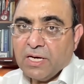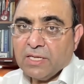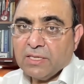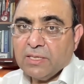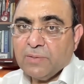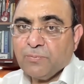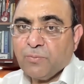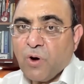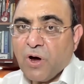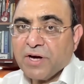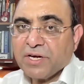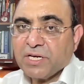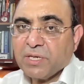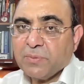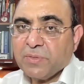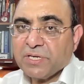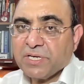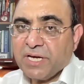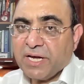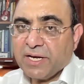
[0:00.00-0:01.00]
The point
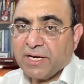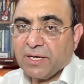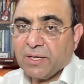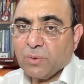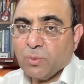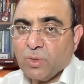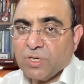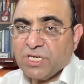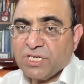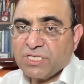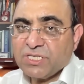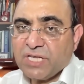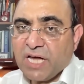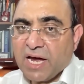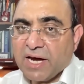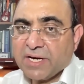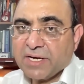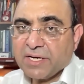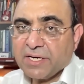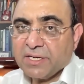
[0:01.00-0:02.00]
number 10, what is
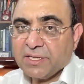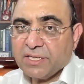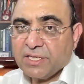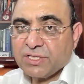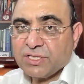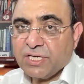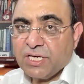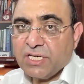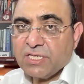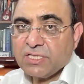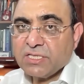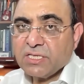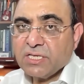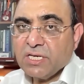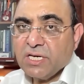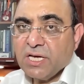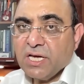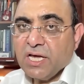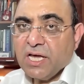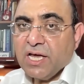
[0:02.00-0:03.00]
that? This is
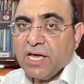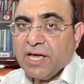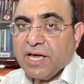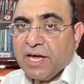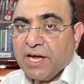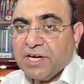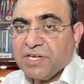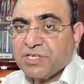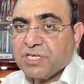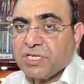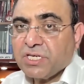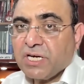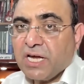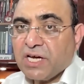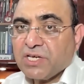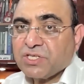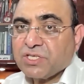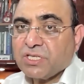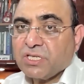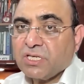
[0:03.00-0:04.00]

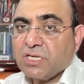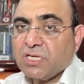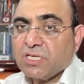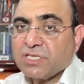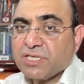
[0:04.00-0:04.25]
International